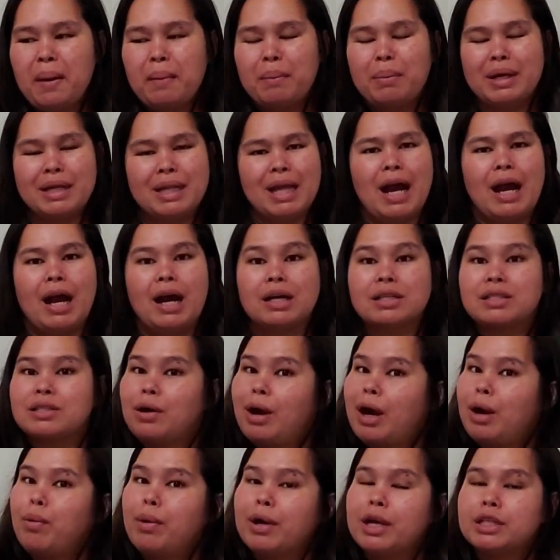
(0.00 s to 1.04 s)
But yeah, so
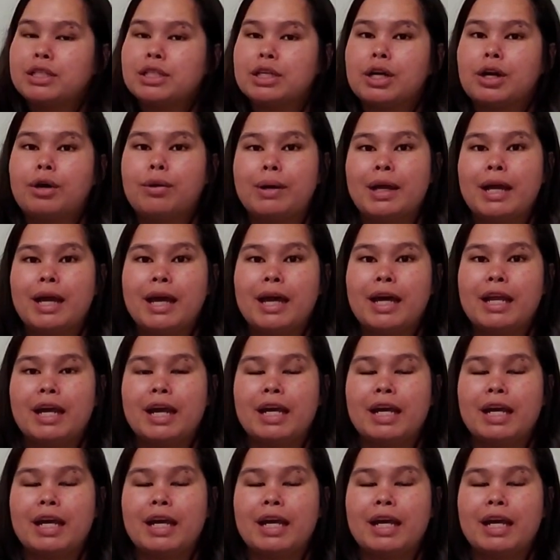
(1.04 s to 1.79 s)
I wanted to go ahead